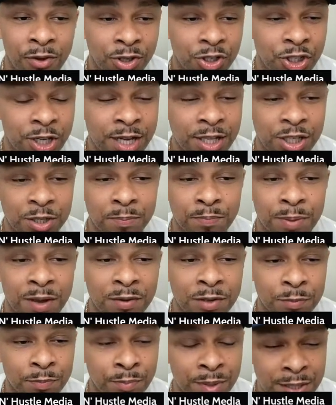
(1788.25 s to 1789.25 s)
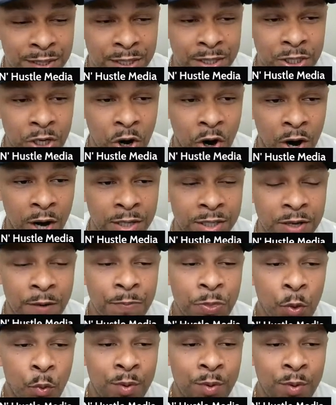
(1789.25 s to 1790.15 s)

exchanging business cards.